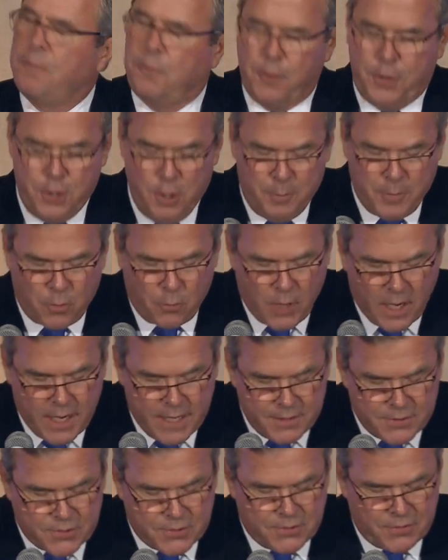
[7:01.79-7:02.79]
for human
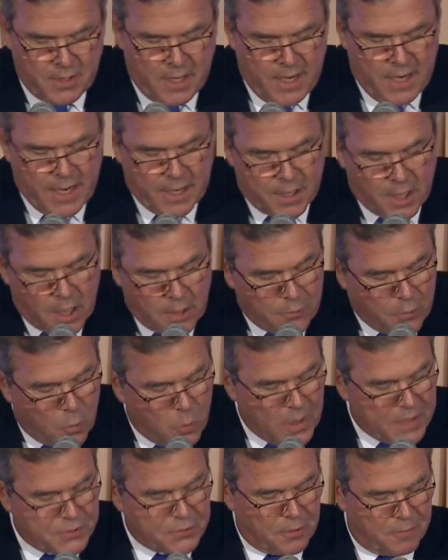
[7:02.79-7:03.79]
rights and other
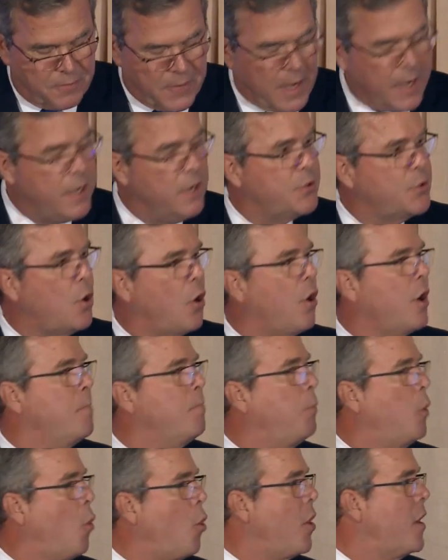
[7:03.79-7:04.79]
Western values are
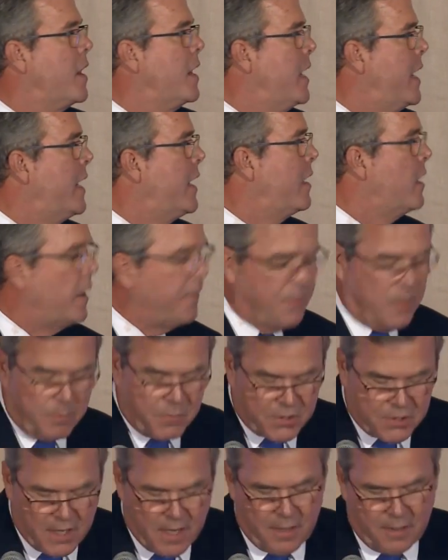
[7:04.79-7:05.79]
important in and of
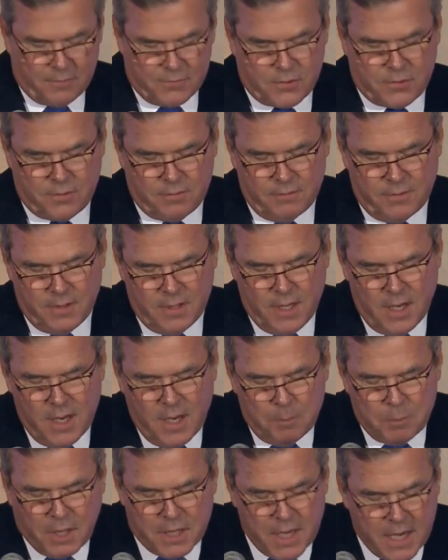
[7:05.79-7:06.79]
themselves,
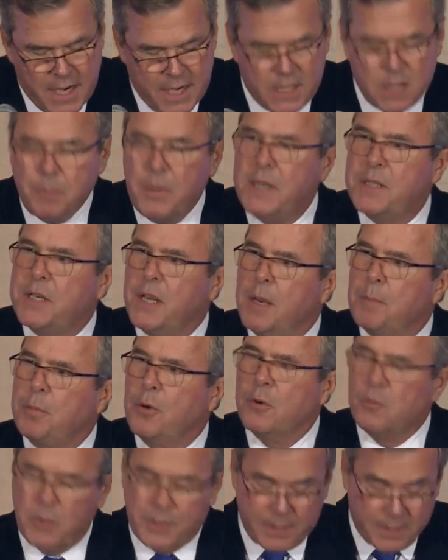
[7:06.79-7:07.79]
but need to be
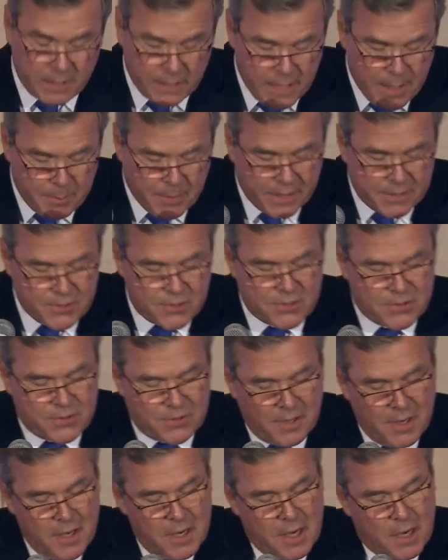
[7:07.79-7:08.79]
tempered with the
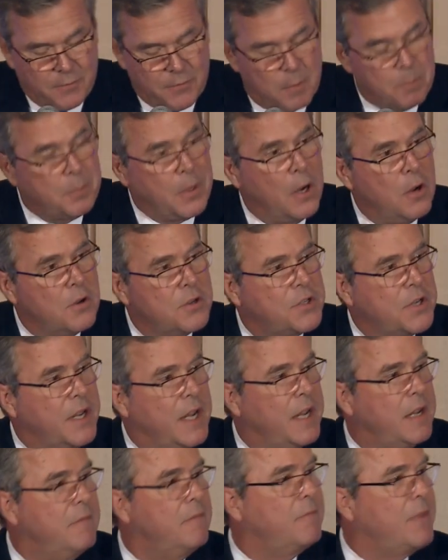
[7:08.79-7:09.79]
limits of
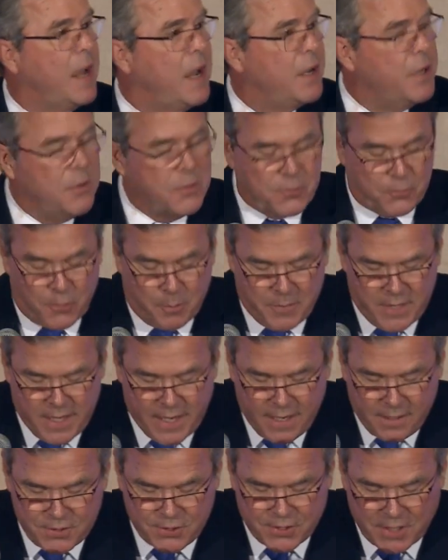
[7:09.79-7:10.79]
imposing values from the
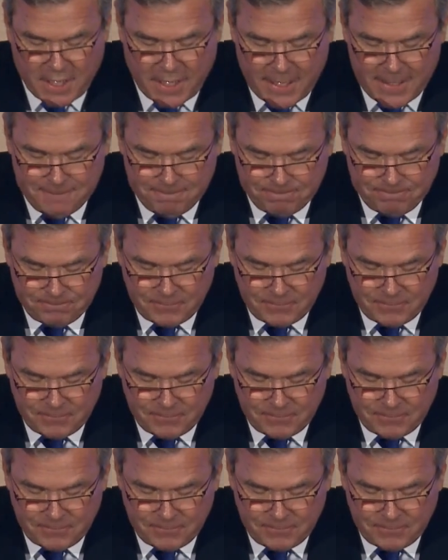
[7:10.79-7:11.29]
outside